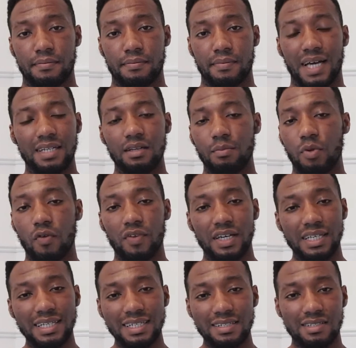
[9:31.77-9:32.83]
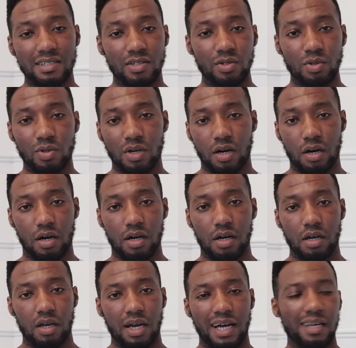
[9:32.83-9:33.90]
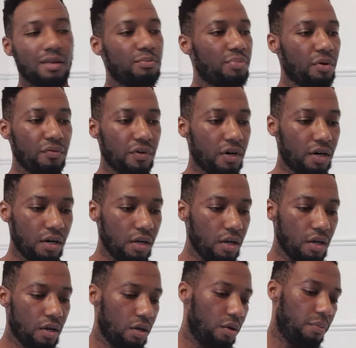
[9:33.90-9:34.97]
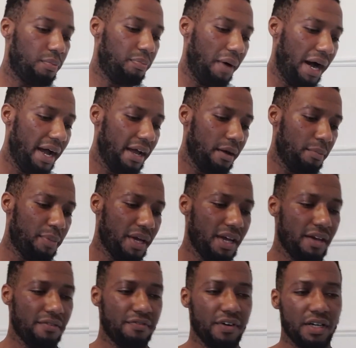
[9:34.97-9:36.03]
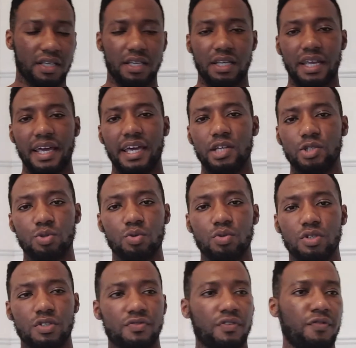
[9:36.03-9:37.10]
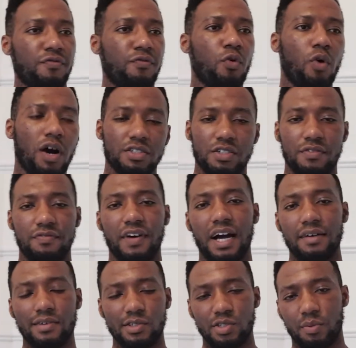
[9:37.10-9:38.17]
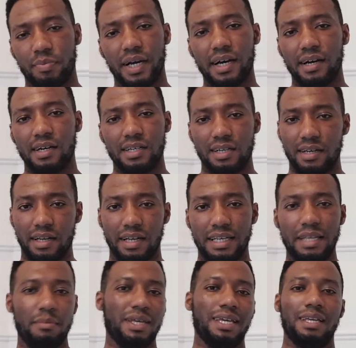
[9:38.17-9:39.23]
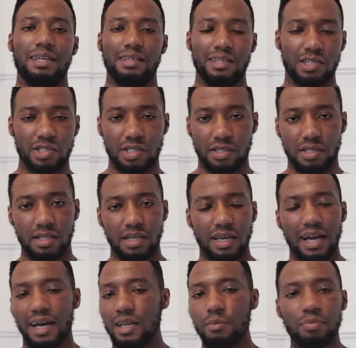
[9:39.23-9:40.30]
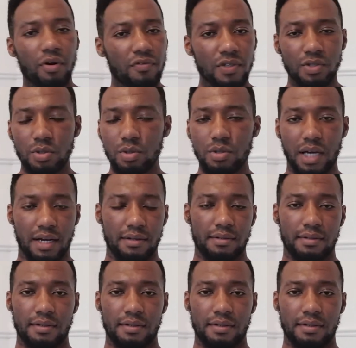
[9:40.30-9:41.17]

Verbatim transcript: I didn't bother lease a new car. I didn't bother uh, buy a pair of fucking Air Jordans for 400, 500 pound and a limited edition. I didn't bother do that.